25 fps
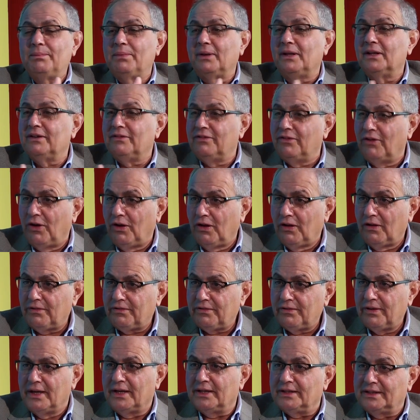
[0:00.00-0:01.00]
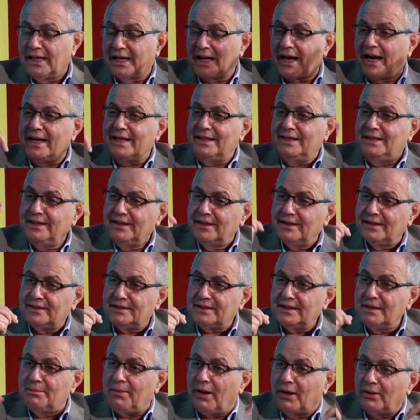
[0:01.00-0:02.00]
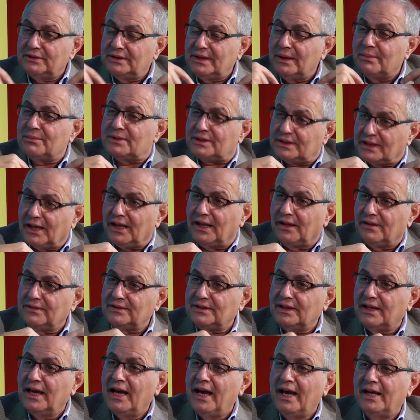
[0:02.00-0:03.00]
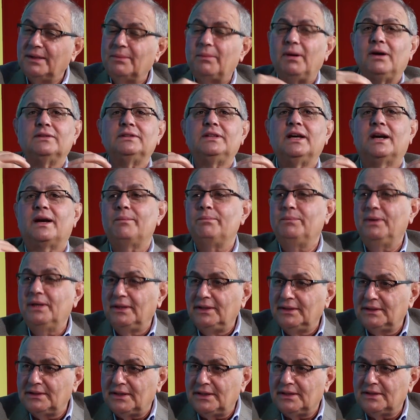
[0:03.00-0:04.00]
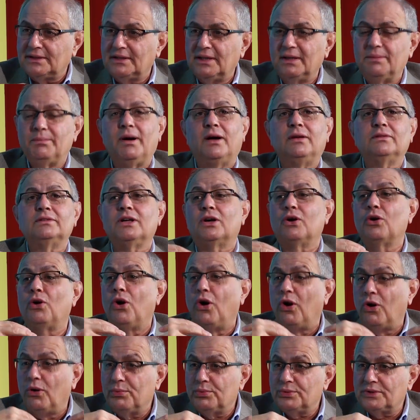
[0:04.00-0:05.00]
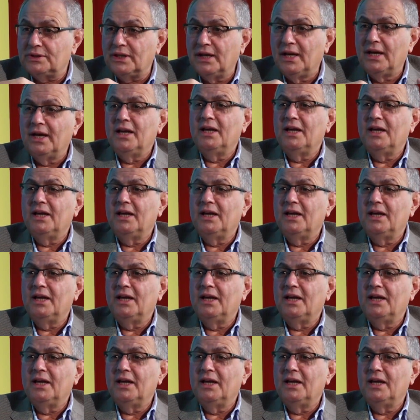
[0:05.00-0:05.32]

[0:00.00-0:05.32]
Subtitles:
people evolve, their ideas about themselves and about their abilities, about their hopes,